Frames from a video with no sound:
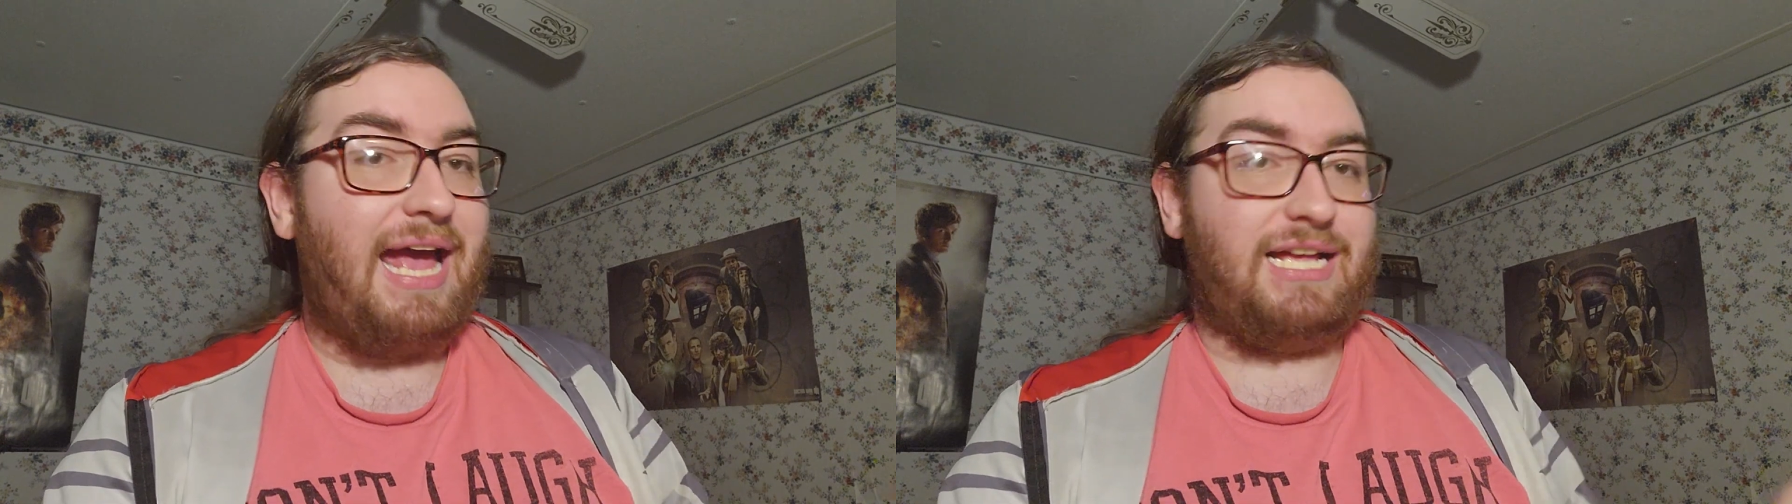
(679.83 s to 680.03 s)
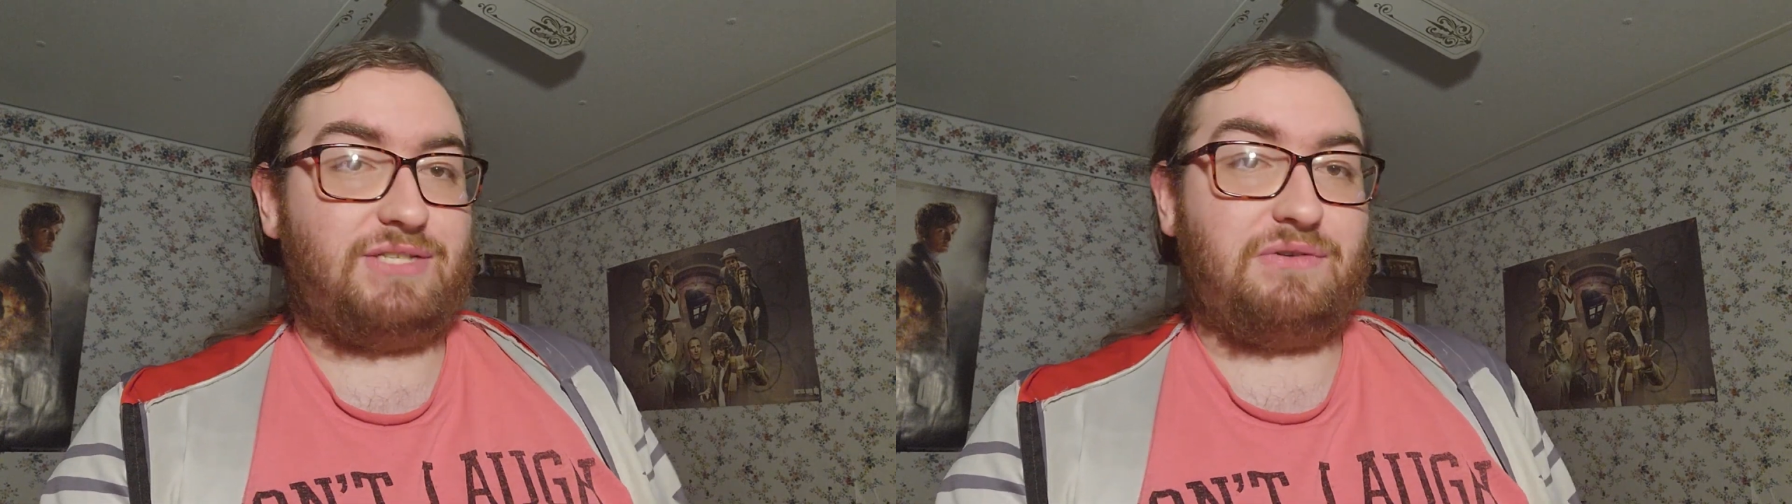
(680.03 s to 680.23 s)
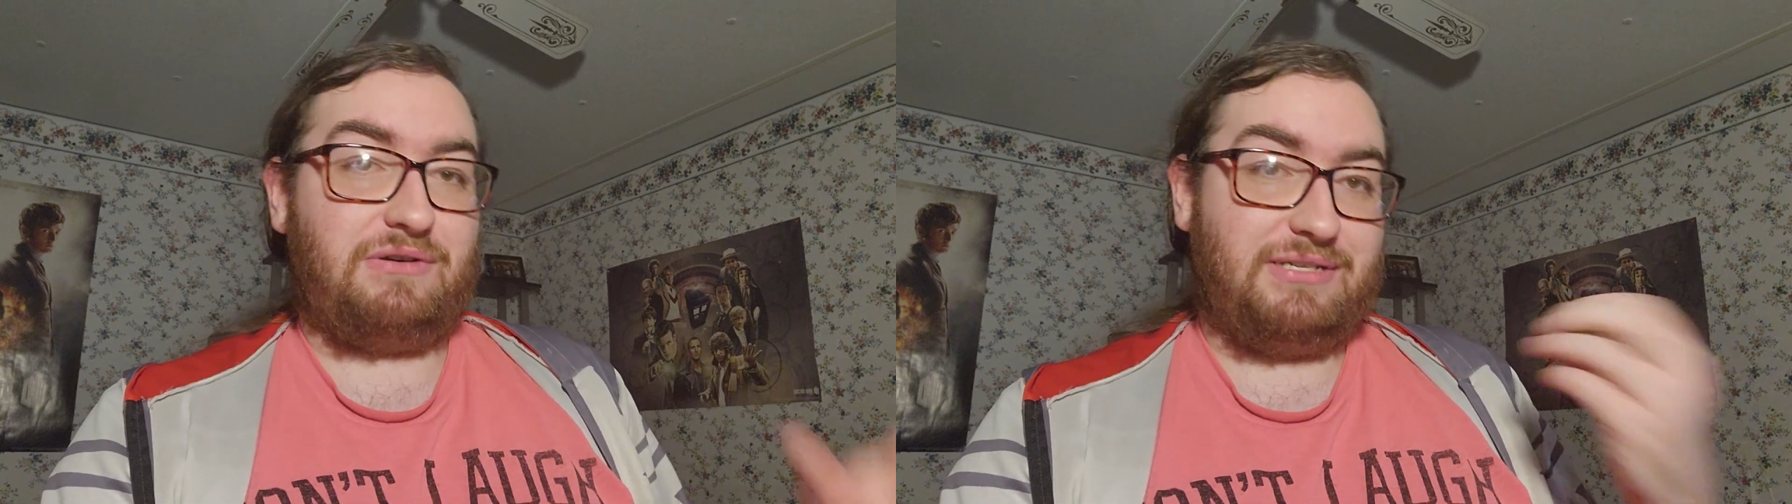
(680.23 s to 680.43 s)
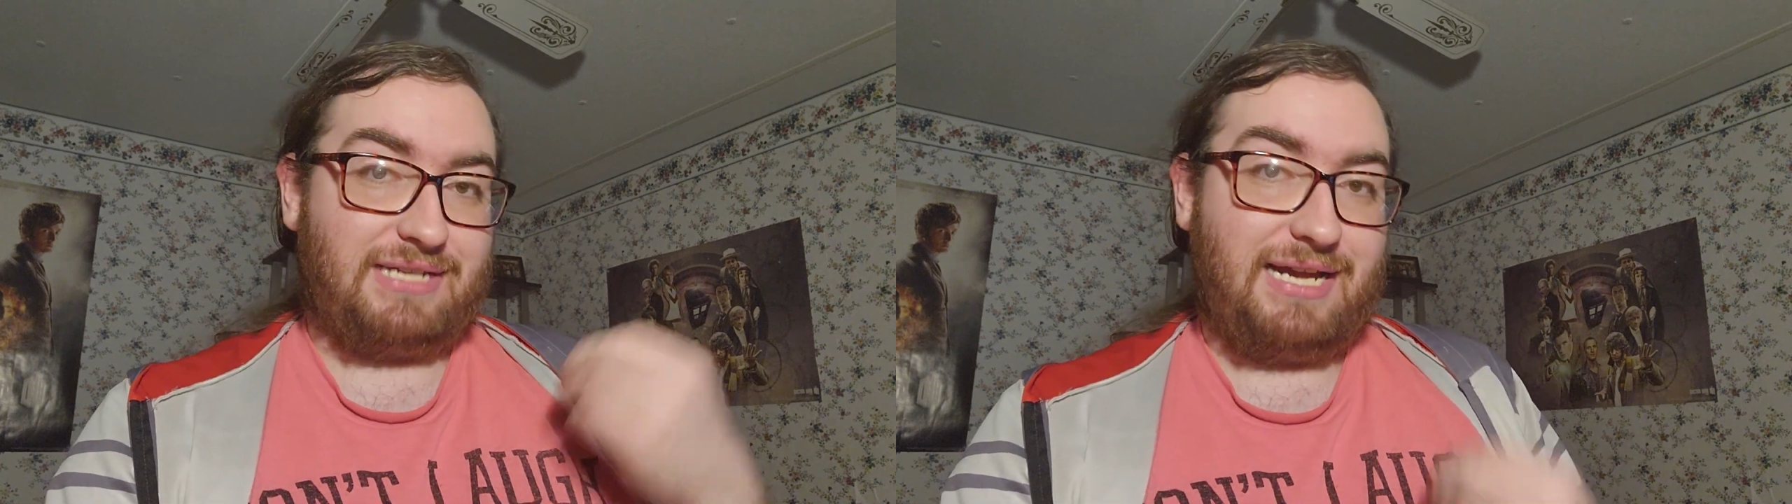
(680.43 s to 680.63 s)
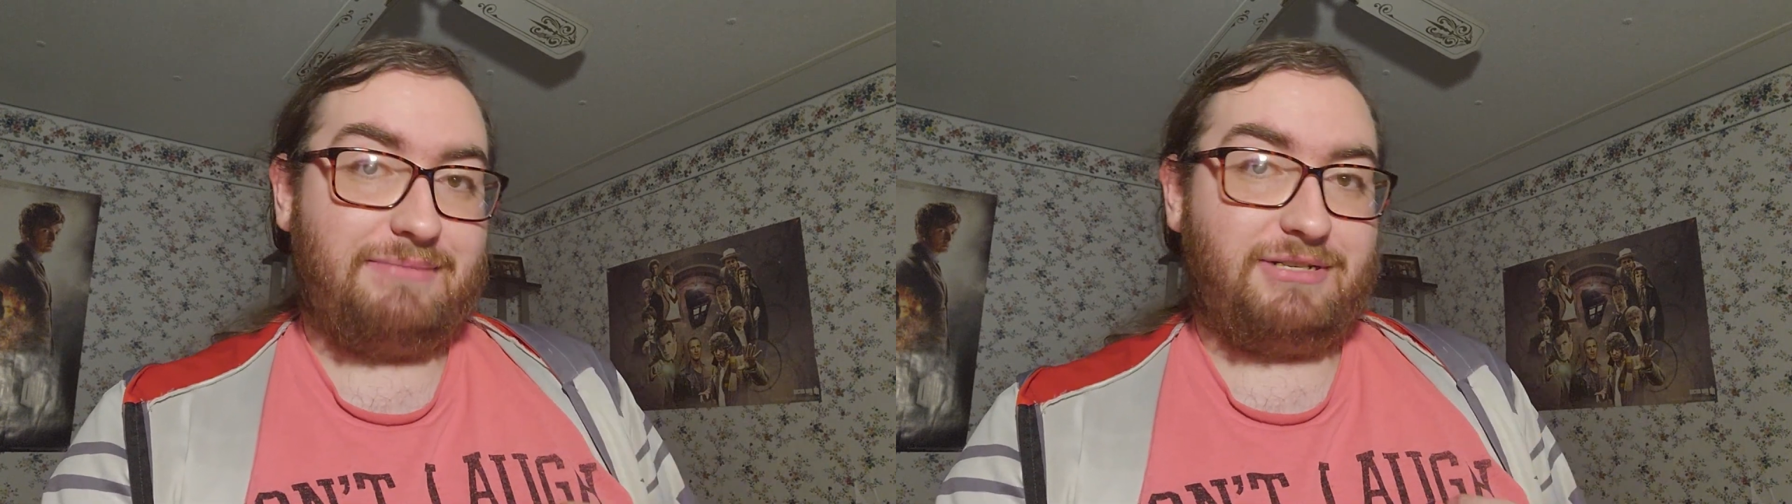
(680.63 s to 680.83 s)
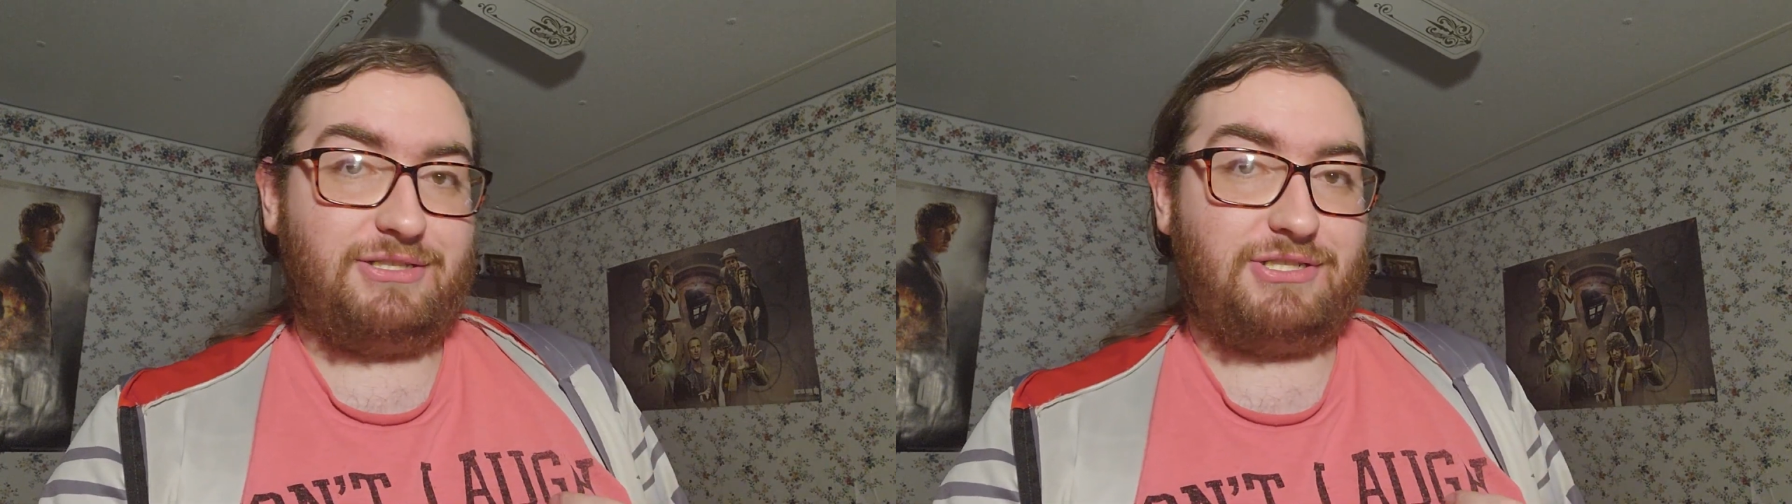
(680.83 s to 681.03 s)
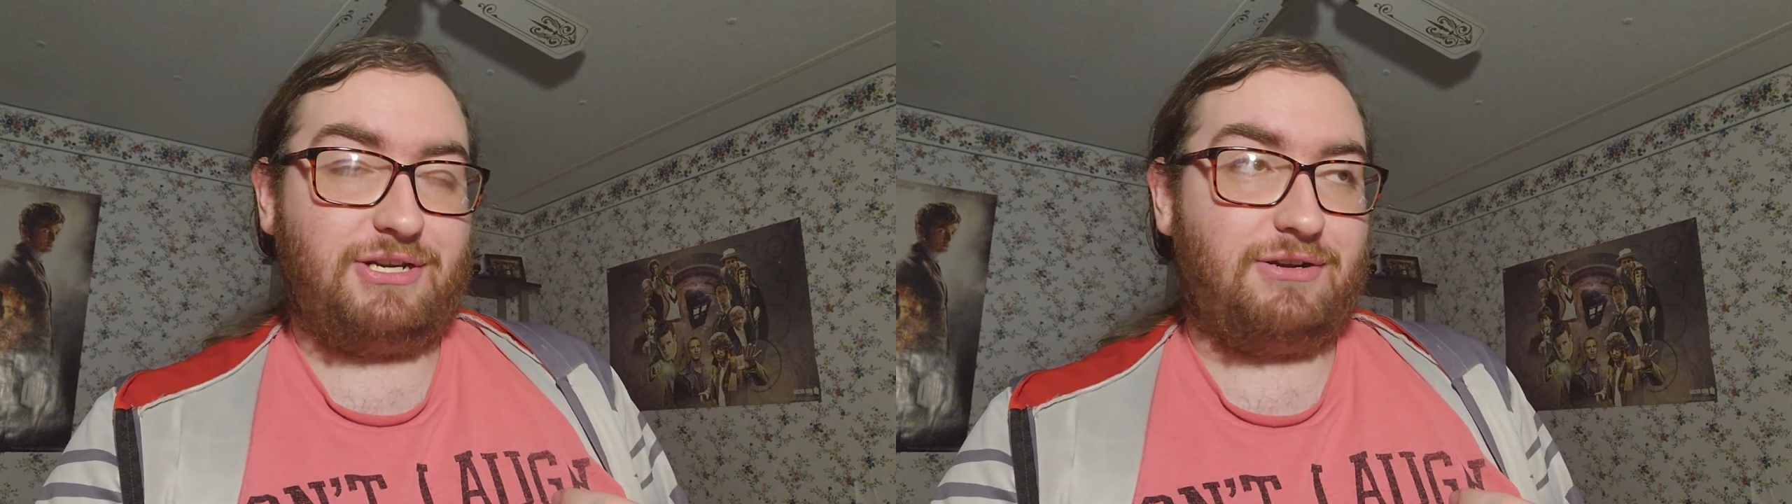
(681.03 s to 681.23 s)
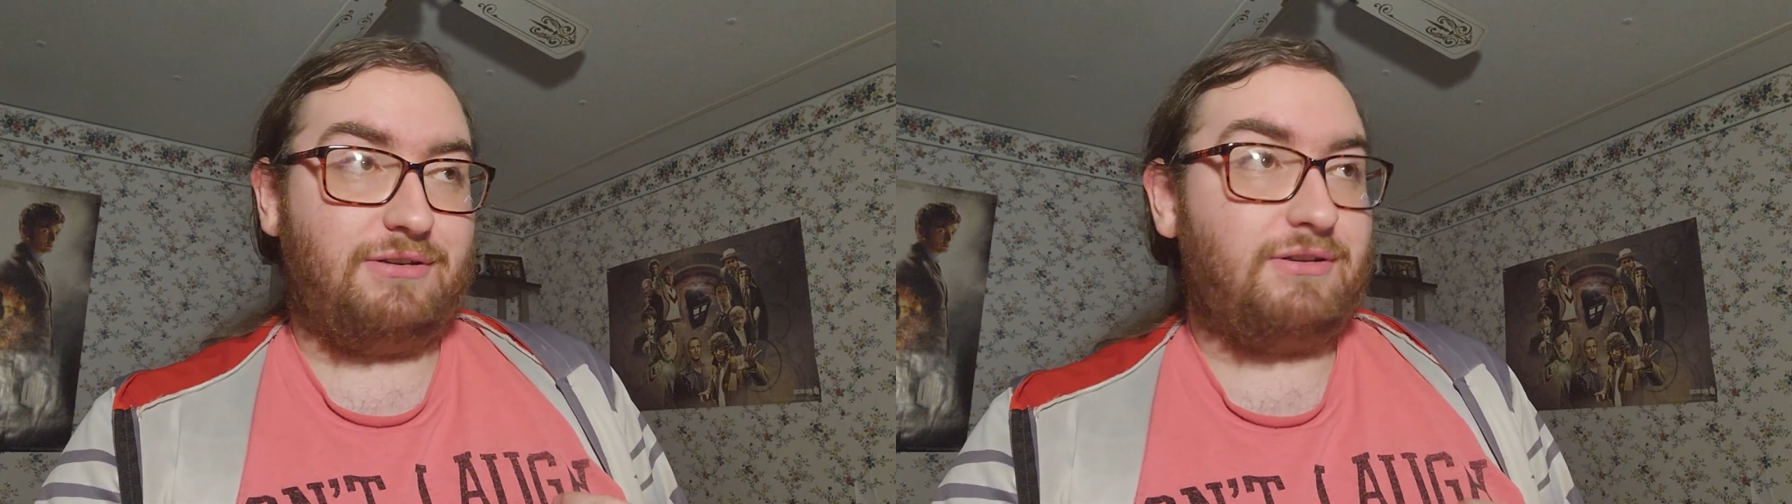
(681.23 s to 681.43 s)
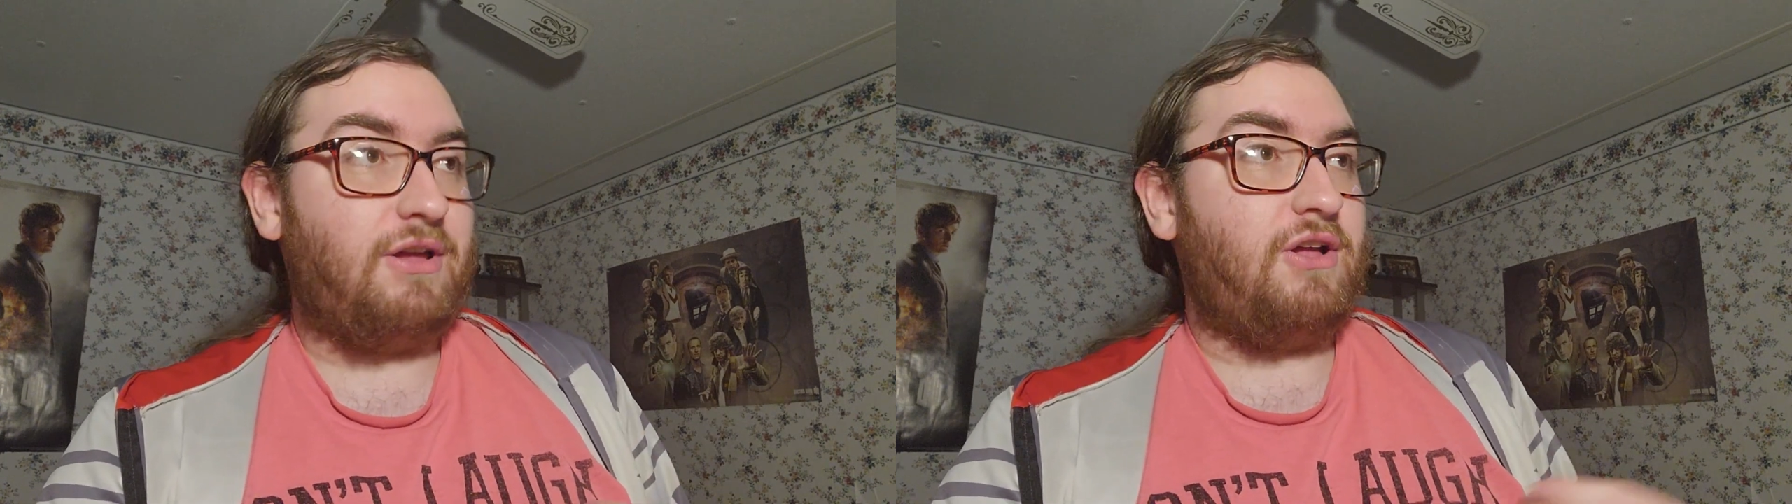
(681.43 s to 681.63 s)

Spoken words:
As far as I am concerned,